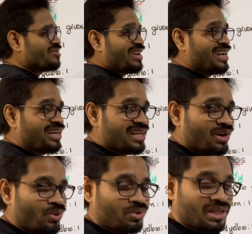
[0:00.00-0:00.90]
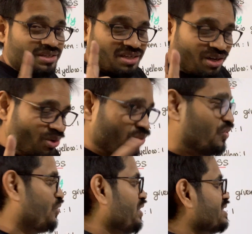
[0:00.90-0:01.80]
wrinkled yellow, there is a clue
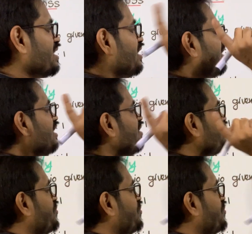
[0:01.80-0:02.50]
for us. In